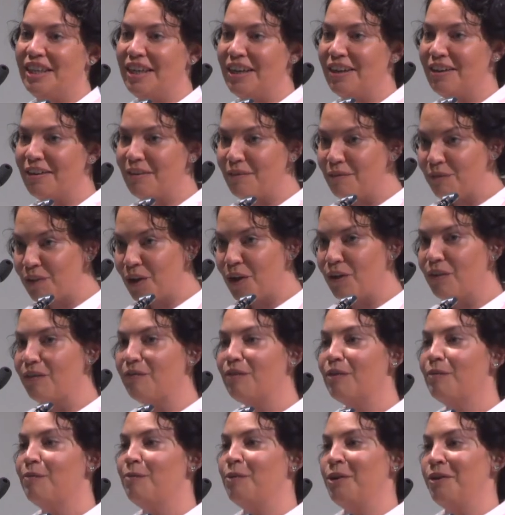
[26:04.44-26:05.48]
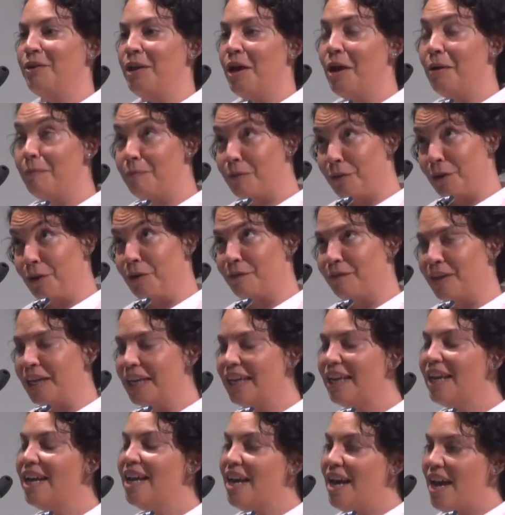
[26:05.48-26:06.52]
It involves
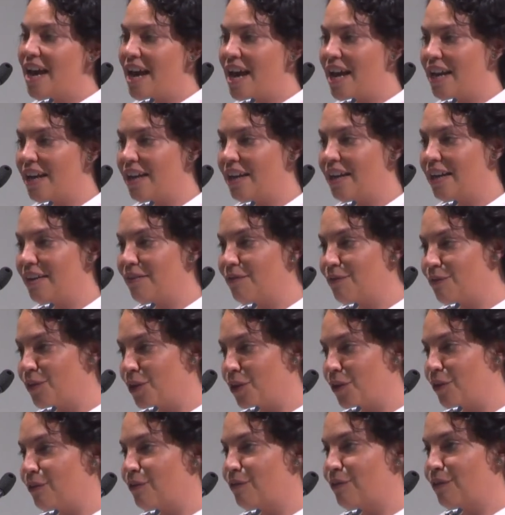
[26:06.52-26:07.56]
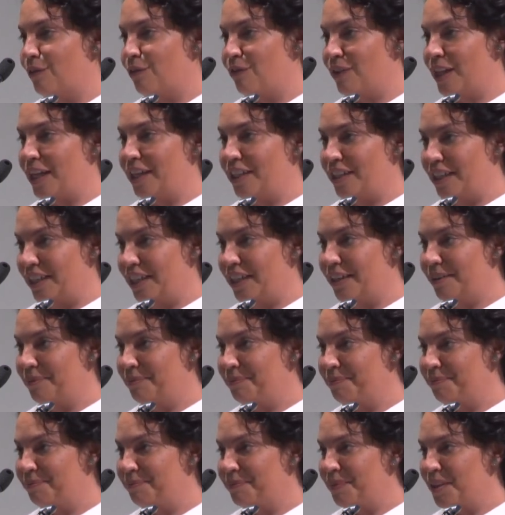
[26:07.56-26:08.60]
observing, and it involves reflecting.
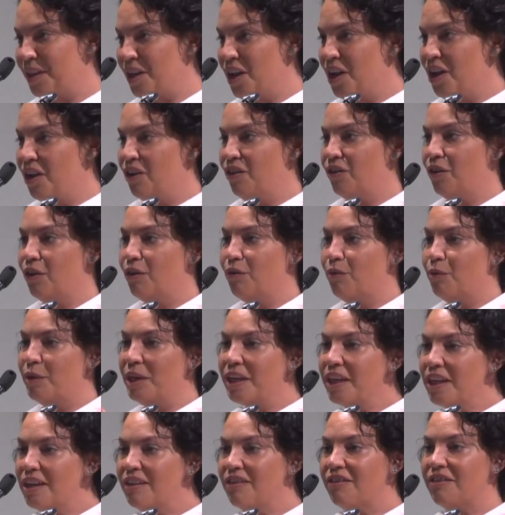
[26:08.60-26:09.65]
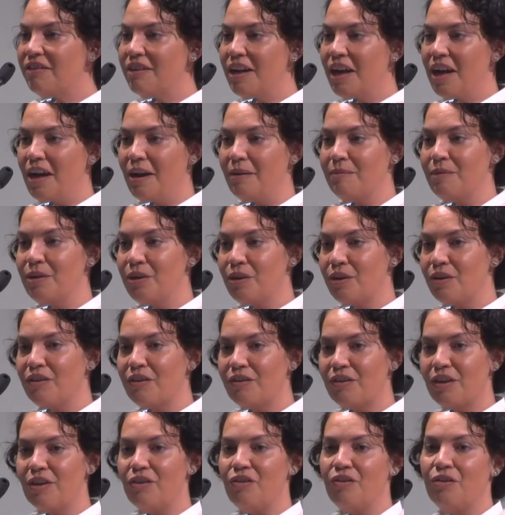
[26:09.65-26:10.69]
So if we can, um, you know,
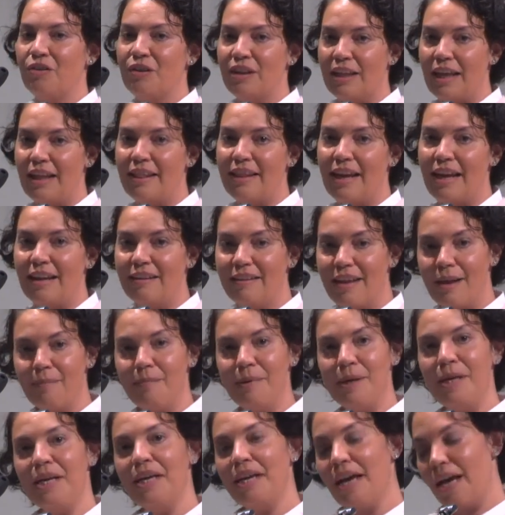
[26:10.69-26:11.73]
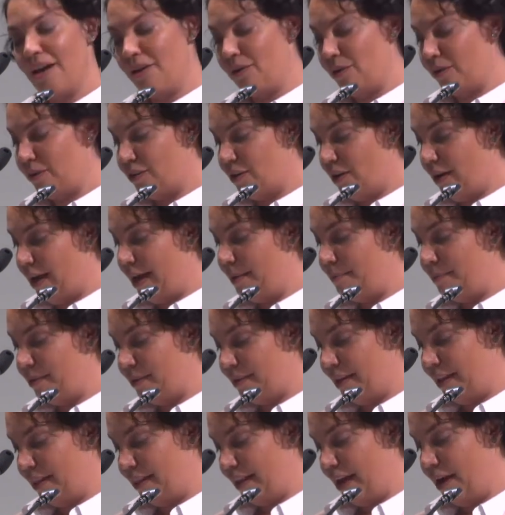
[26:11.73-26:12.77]
just ensure that that's happening at all times,
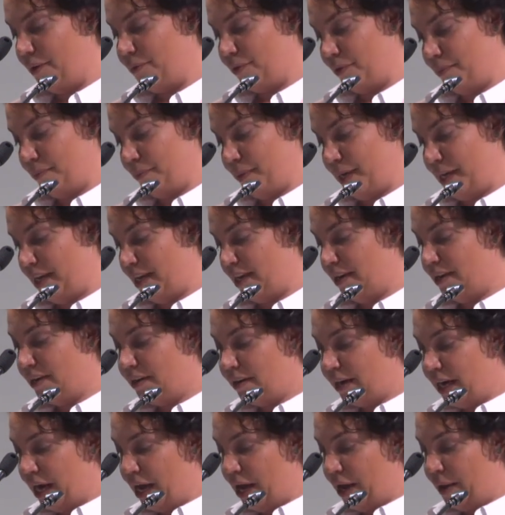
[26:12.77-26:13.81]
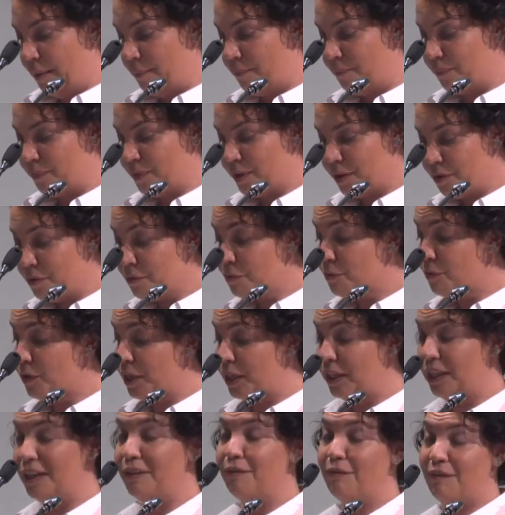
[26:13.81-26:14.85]
then that would be um,
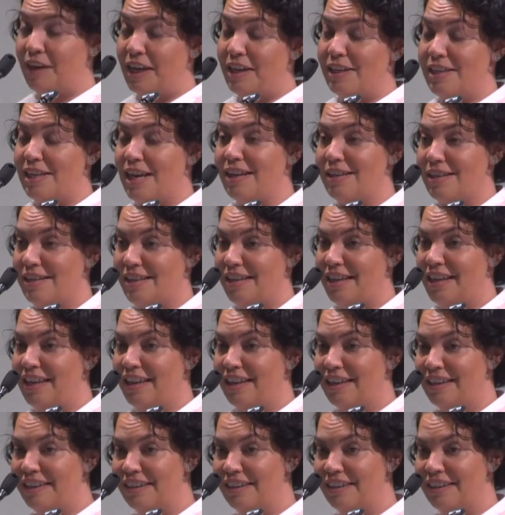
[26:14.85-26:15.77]
really fantastic.